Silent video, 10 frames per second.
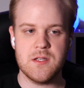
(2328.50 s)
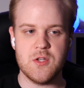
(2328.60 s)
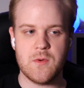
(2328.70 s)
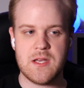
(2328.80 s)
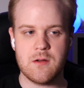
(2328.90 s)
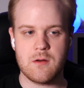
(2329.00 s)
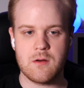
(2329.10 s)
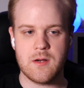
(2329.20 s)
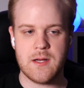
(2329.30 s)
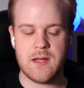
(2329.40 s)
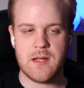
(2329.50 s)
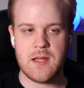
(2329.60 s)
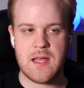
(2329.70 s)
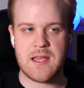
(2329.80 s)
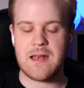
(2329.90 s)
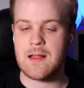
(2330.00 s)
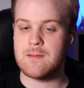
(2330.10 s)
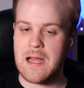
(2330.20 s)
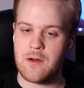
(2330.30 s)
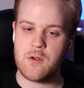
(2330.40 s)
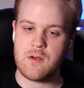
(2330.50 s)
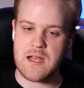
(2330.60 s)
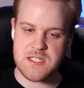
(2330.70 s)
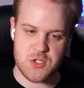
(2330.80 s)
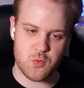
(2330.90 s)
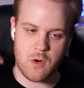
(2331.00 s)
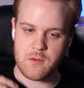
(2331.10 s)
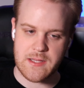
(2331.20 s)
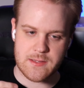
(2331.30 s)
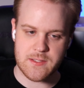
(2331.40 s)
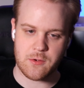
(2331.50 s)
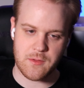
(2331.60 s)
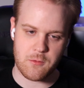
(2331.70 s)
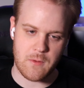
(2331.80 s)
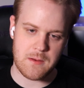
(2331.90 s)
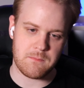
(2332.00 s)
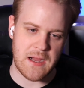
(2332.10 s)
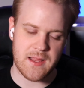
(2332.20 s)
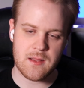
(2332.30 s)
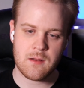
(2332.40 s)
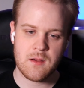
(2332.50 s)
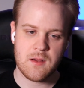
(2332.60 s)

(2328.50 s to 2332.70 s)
you hear it getting louder as you are like literally right by it,